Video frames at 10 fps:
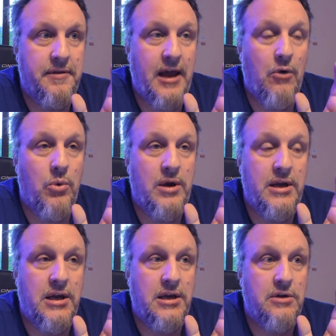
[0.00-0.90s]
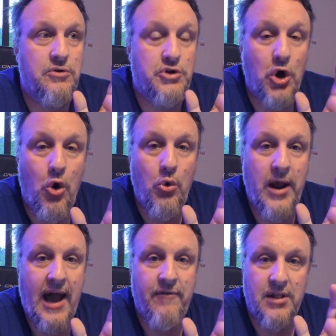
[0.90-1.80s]
that we don't
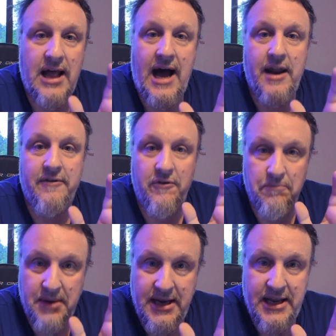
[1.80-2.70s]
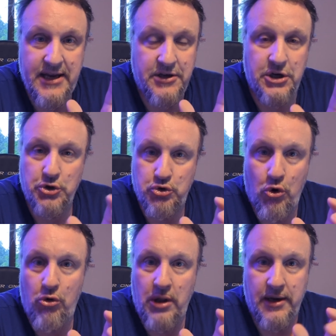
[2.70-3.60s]
have a lot of immediate
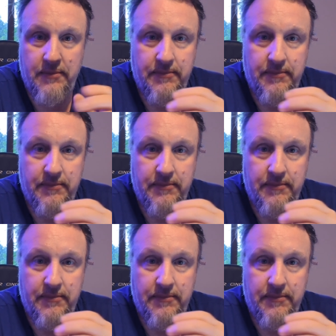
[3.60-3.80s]
control in.